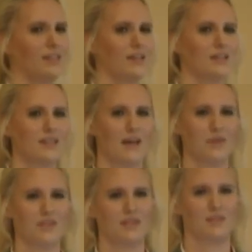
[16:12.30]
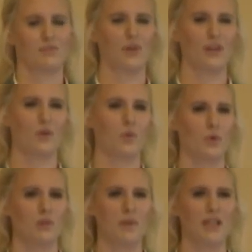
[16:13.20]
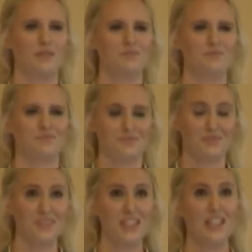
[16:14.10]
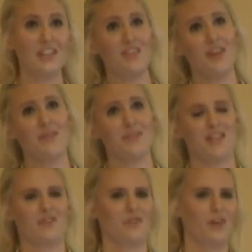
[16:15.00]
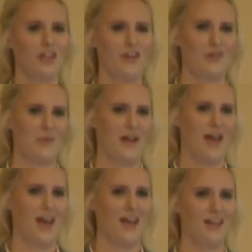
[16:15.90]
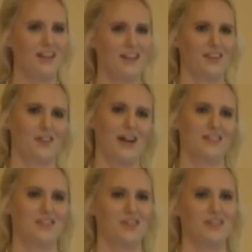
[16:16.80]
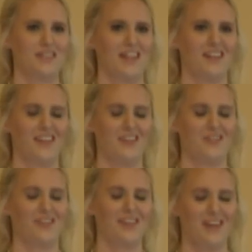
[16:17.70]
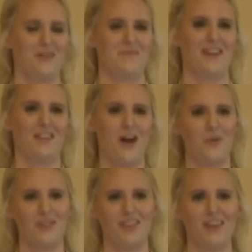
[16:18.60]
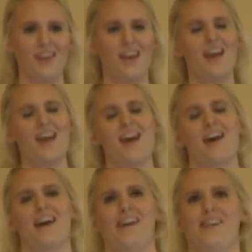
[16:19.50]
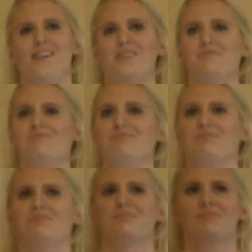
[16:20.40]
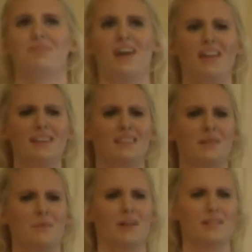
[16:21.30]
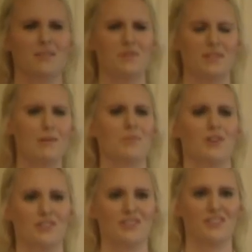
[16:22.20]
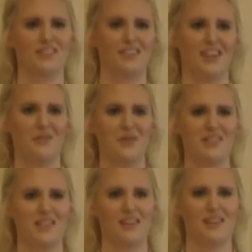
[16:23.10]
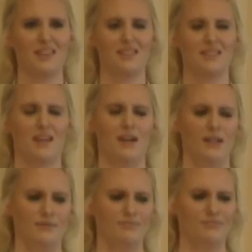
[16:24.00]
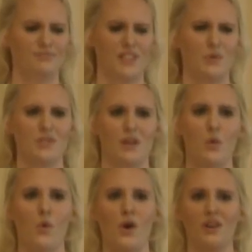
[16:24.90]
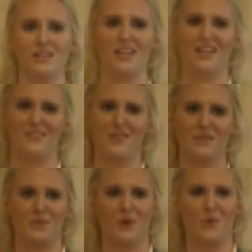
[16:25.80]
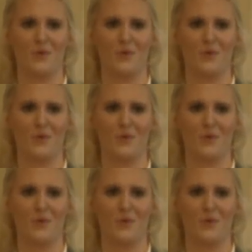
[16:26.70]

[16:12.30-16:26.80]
this. That was really cool to me. And even though it was like really over my head and the grad students had to like really help me a lot with it, I liked it because it was numbers. It wasn't it wasn't quantitative, it was more